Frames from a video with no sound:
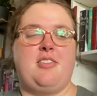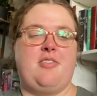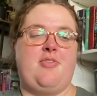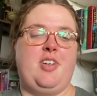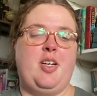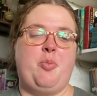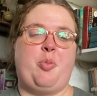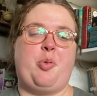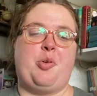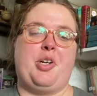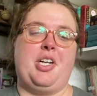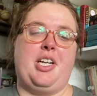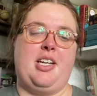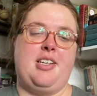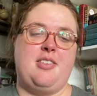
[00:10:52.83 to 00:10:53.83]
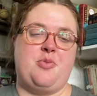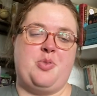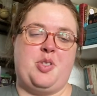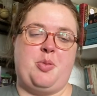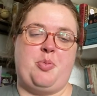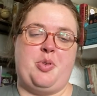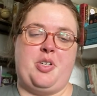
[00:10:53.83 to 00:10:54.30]
very pretty. It has
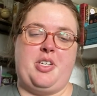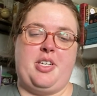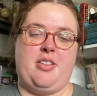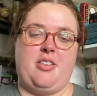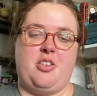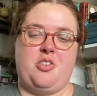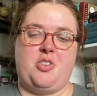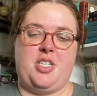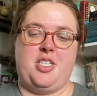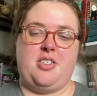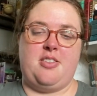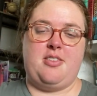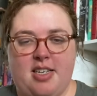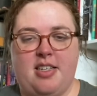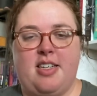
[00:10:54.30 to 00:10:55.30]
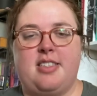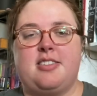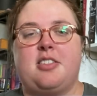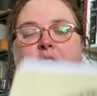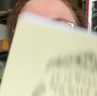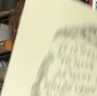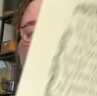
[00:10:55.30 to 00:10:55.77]
really pretty illustrations. That's
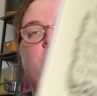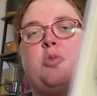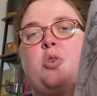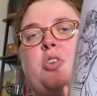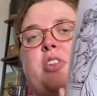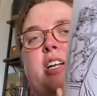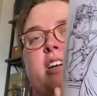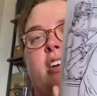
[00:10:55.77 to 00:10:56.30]
cool. From Northanger